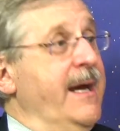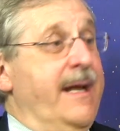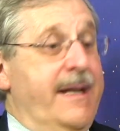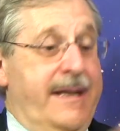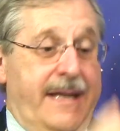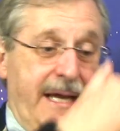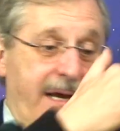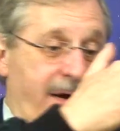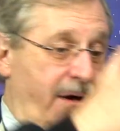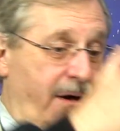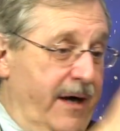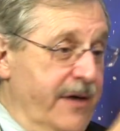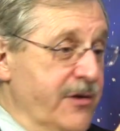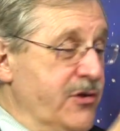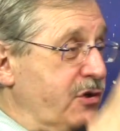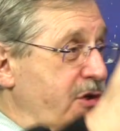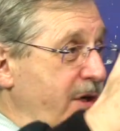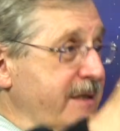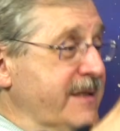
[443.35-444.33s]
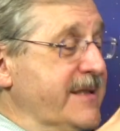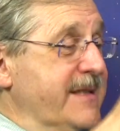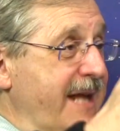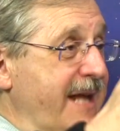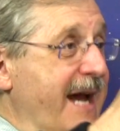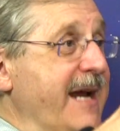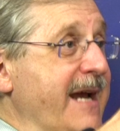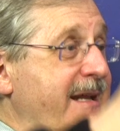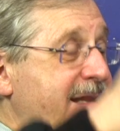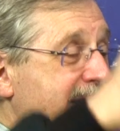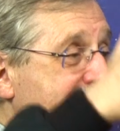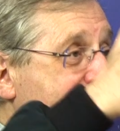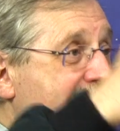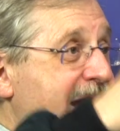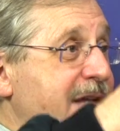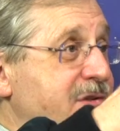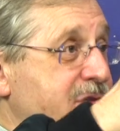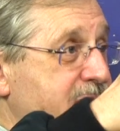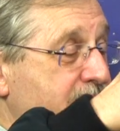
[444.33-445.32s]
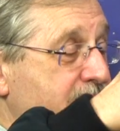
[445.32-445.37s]
they are just like the
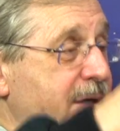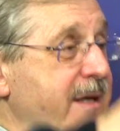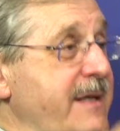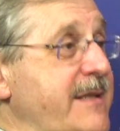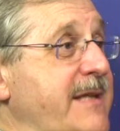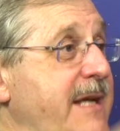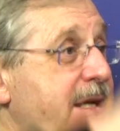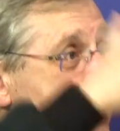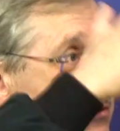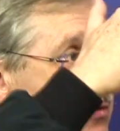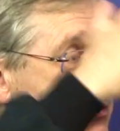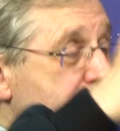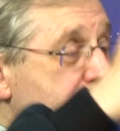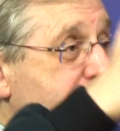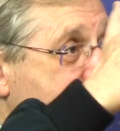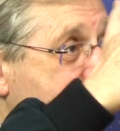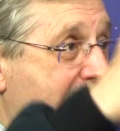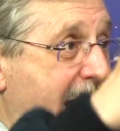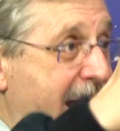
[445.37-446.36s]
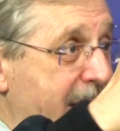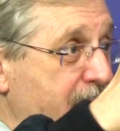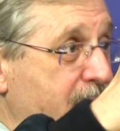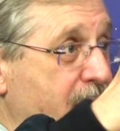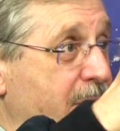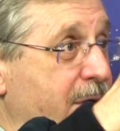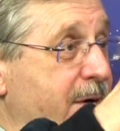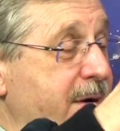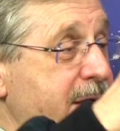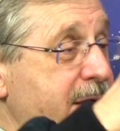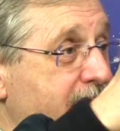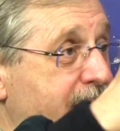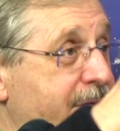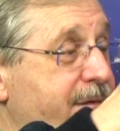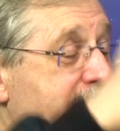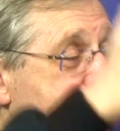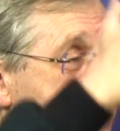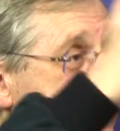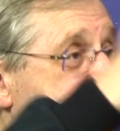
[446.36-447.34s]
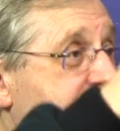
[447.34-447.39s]
asteroids, a new category of
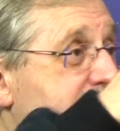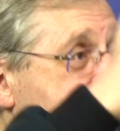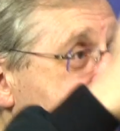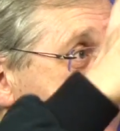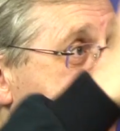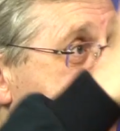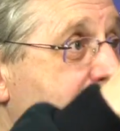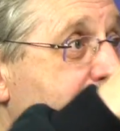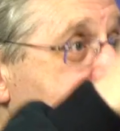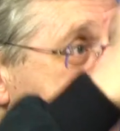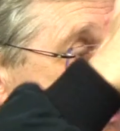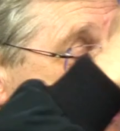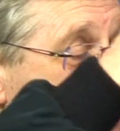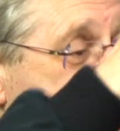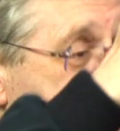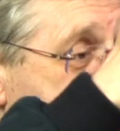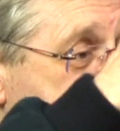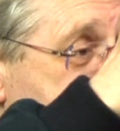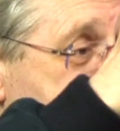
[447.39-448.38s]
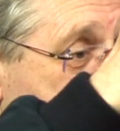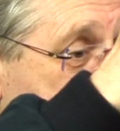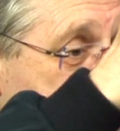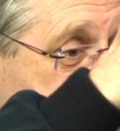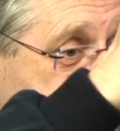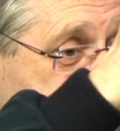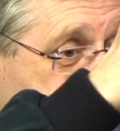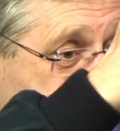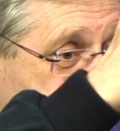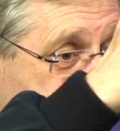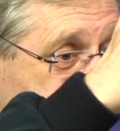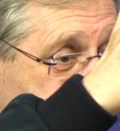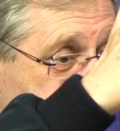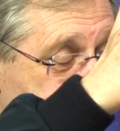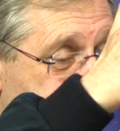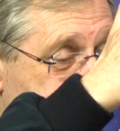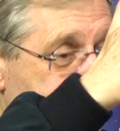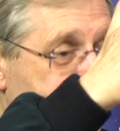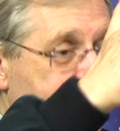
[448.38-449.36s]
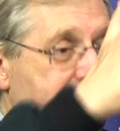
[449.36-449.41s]
interesting members of the solar system.